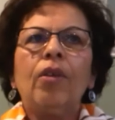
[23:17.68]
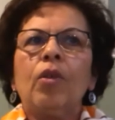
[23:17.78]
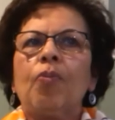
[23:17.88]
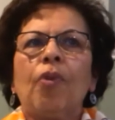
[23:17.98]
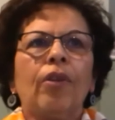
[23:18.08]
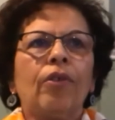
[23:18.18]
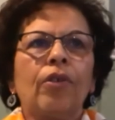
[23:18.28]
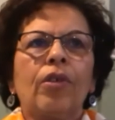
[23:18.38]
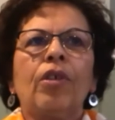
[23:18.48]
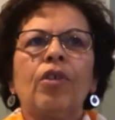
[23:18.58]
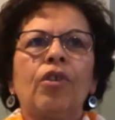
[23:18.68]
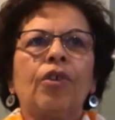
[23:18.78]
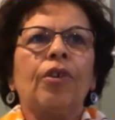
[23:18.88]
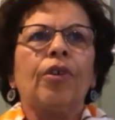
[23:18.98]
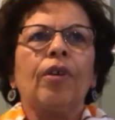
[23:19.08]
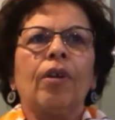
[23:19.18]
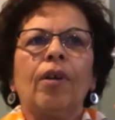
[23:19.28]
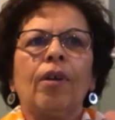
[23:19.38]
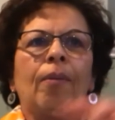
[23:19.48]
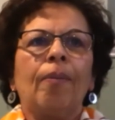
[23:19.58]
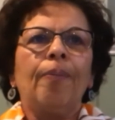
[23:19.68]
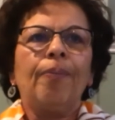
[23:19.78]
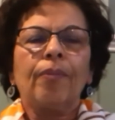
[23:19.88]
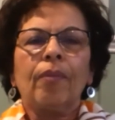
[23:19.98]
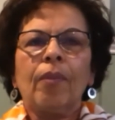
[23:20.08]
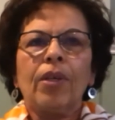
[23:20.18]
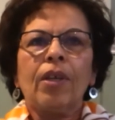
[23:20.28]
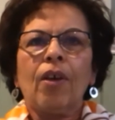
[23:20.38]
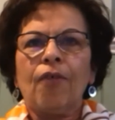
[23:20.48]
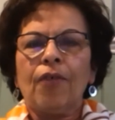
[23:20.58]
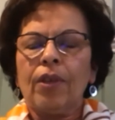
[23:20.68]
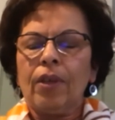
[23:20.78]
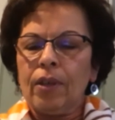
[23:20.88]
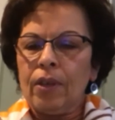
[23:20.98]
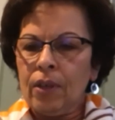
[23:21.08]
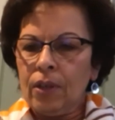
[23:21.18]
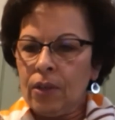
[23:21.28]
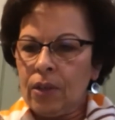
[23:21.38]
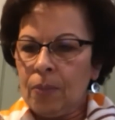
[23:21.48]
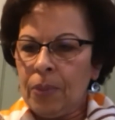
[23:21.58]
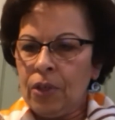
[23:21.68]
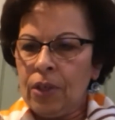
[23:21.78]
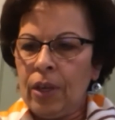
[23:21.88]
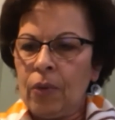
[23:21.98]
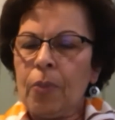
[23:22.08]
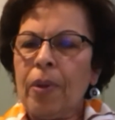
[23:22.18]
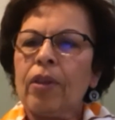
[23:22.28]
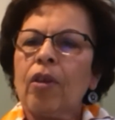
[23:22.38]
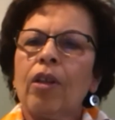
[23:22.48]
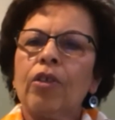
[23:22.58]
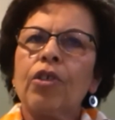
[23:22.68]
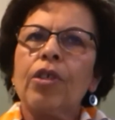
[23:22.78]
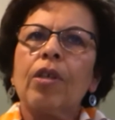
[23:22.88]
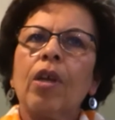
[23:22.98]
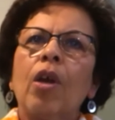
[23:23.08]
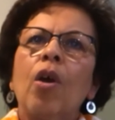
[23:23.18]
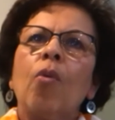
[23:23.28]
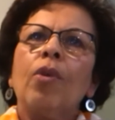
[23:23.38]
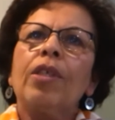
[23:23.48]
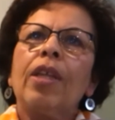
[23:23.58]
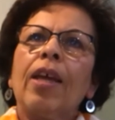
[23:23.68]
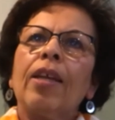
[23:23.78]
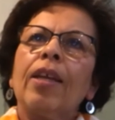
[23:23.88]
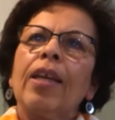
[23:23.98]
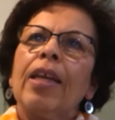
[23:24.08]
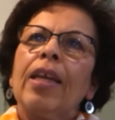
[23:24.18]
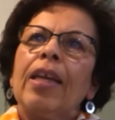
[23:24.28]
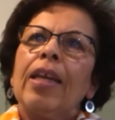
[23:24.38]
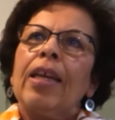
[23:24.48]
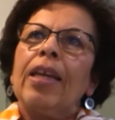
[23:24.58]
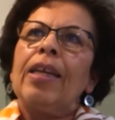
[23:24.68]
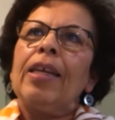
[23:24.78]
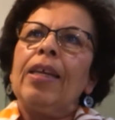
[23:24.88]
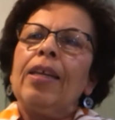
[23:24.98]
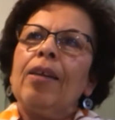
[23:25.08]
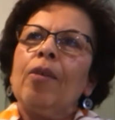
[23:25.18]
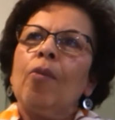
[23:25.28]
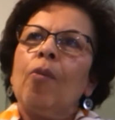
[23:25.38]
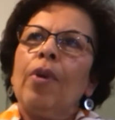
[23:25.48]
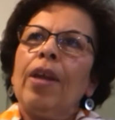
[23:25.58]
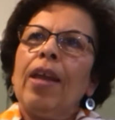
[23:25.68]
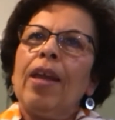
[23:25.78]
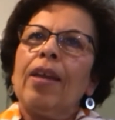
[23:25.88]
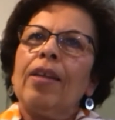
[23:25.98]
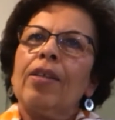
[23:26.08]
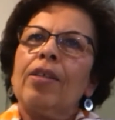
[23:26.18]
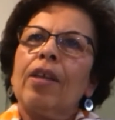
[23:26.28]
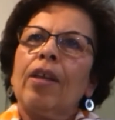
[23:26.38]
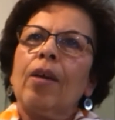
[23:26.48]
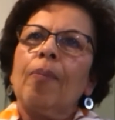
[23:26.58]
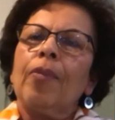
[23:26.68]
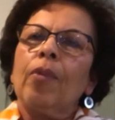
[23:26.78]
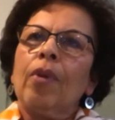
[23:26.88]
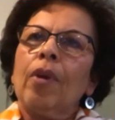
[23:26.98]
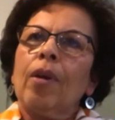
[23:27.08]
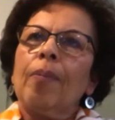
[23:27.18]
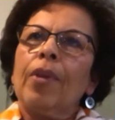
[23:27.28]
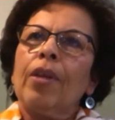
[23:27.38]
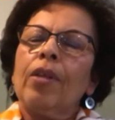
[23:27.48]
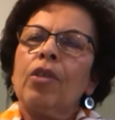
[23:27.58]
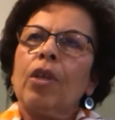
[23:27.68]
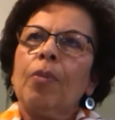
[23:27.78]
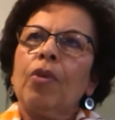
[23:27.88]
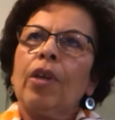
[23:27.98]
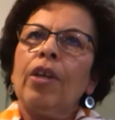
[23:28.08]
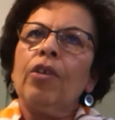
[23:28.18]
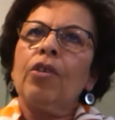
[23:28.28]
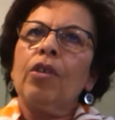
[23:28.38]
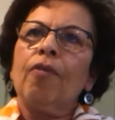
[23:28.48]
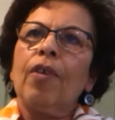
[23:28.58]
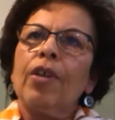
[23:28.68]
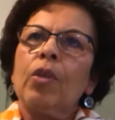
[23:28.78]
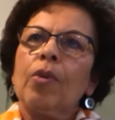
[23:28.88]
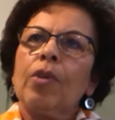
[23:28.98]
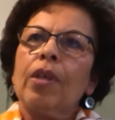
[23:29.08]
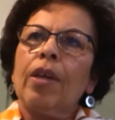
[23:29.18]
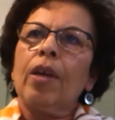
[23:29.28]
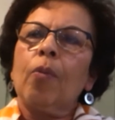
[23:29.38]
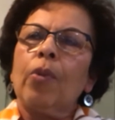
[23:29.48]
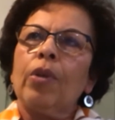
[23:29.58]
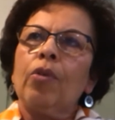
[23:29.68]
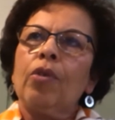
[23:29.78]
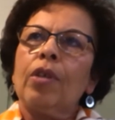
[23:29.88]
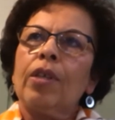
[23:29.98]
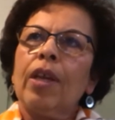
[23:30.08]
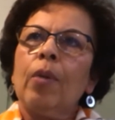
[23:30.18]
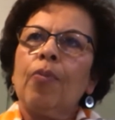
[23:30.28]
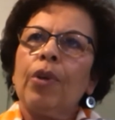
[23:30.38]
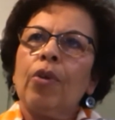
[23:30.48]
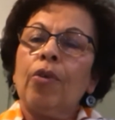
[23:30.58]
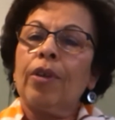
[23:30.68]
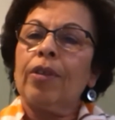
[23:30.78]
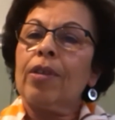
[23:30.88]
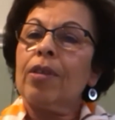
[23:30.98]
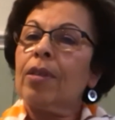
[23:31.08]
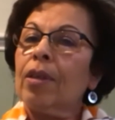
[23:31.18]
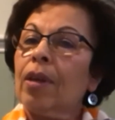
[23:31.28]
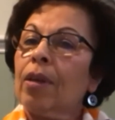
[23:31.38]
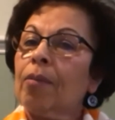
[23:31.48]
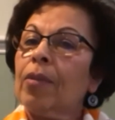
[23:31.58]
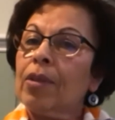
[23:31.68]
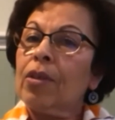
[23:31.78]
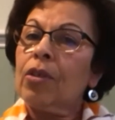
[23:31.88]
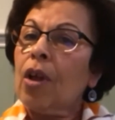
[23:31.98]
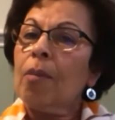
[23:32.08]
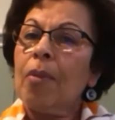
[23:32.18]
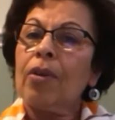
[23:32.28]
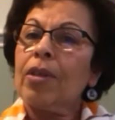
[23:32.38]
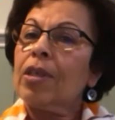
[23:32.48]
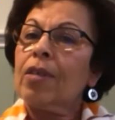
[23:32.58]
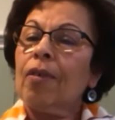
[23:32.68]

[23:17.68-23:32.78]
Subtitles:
his brother, sister, myself, and the speech language pathologist, was that he went ahead and set up, his communication device was set up. We used a tape recorder. This is all about